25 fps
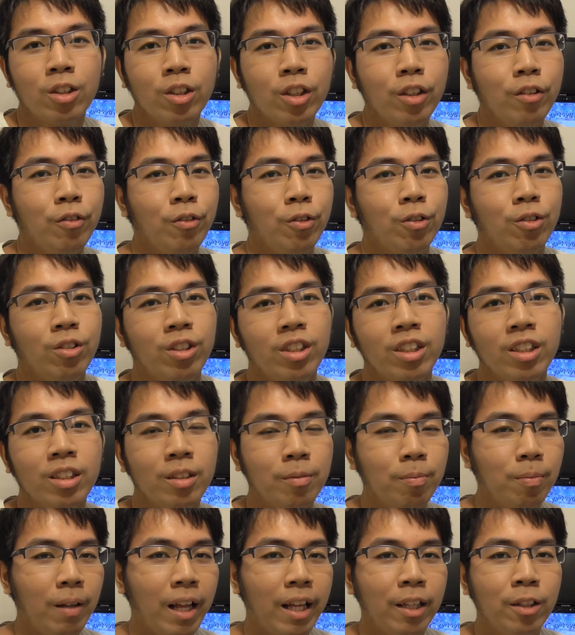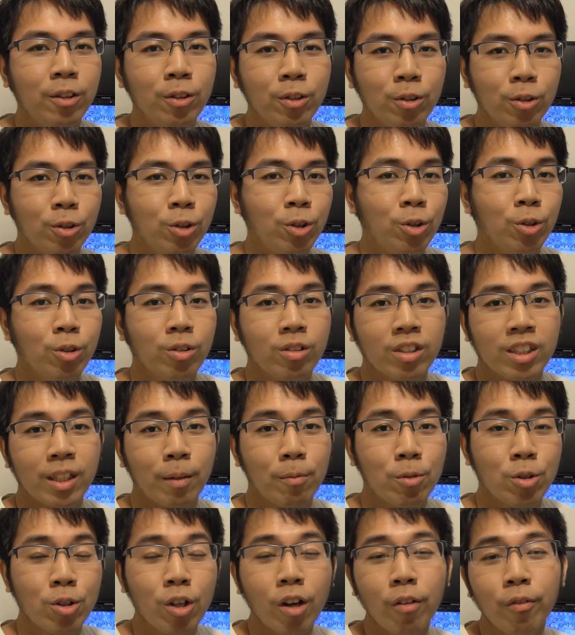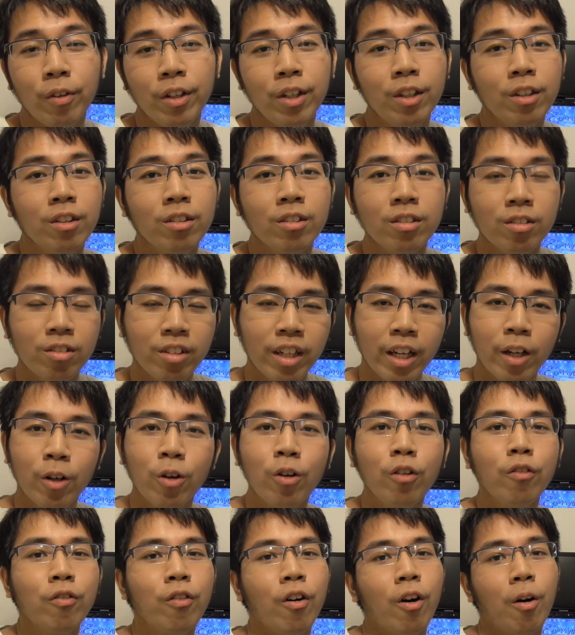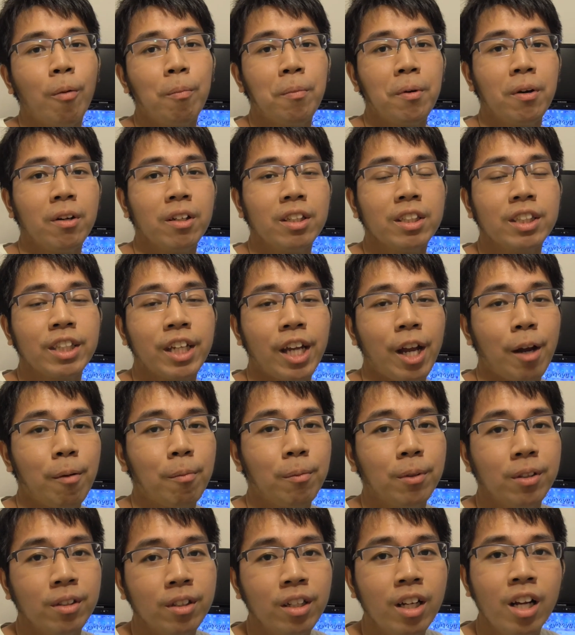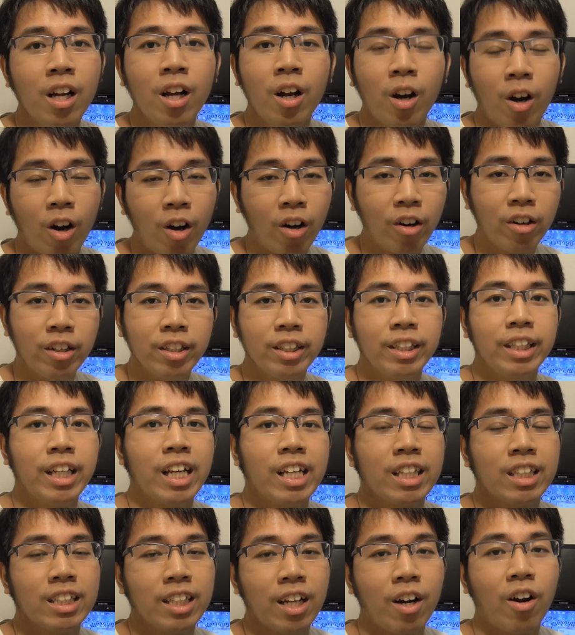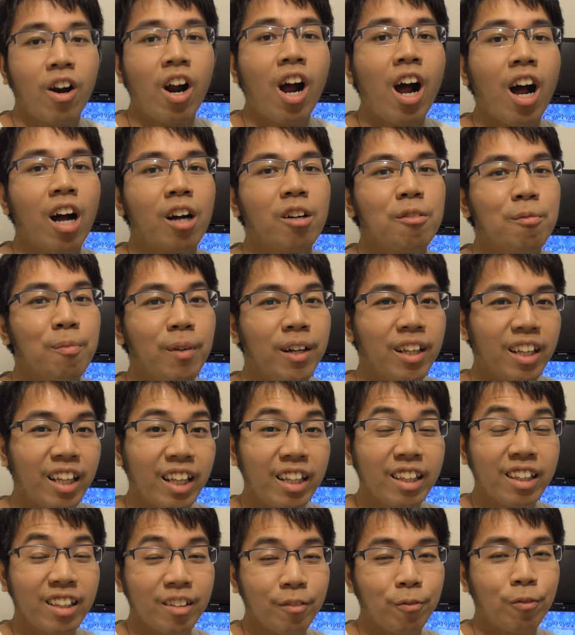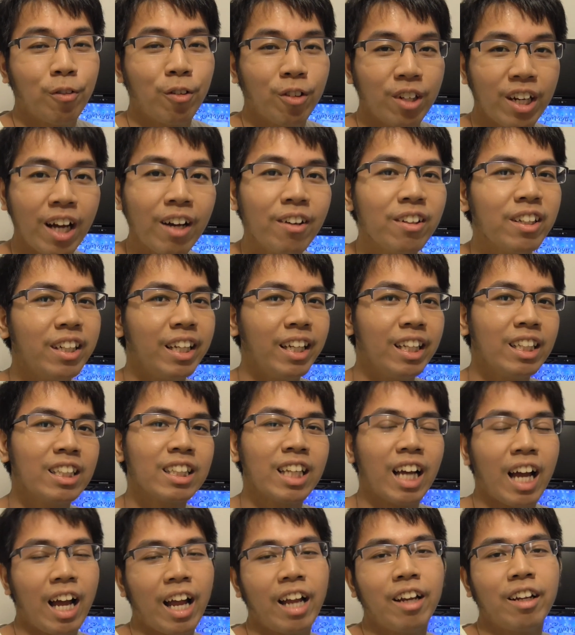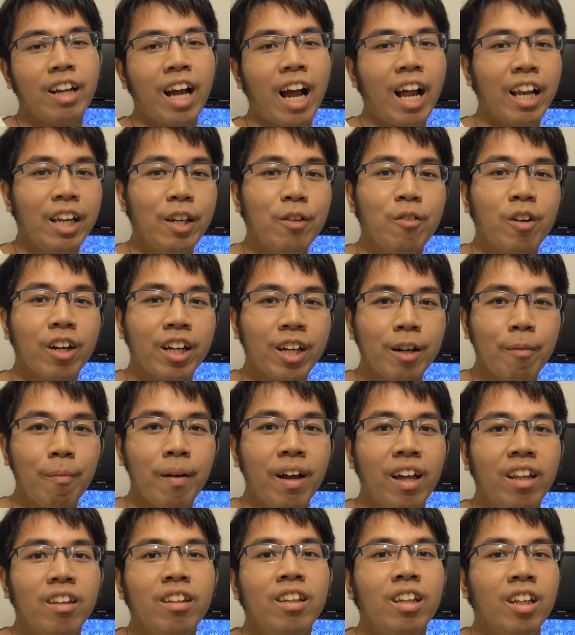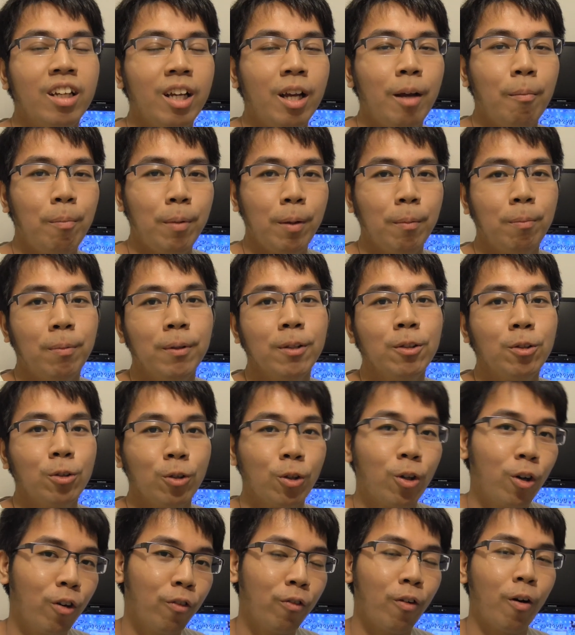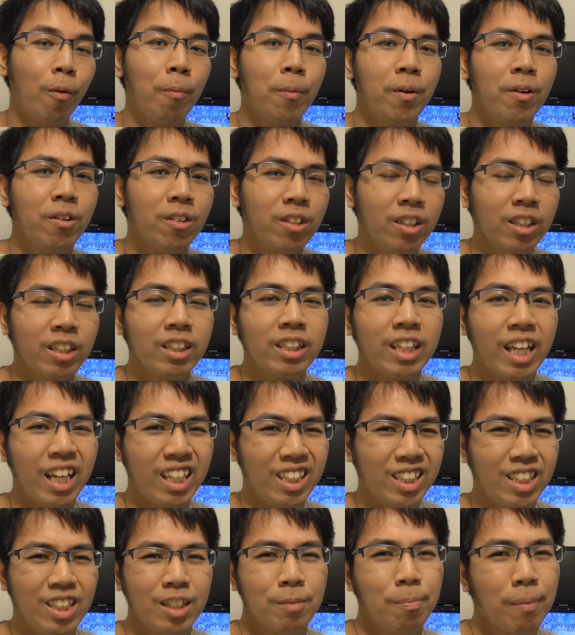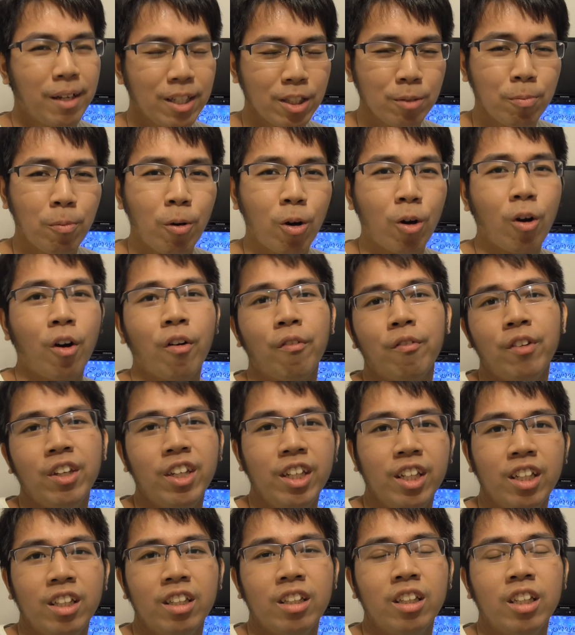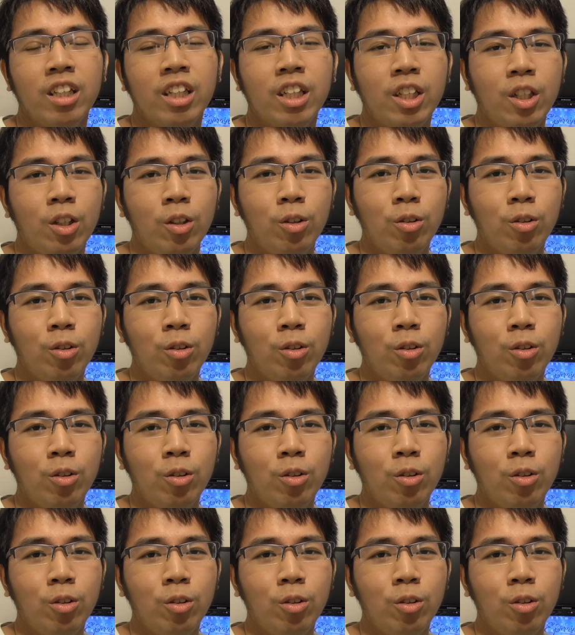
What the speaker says: So if you just plan to shoot some short videos, you can go for a mirrorless camera or a DSLR. But for nowadays, I highly recommend people to go for mirrorless, as it's much more convenient.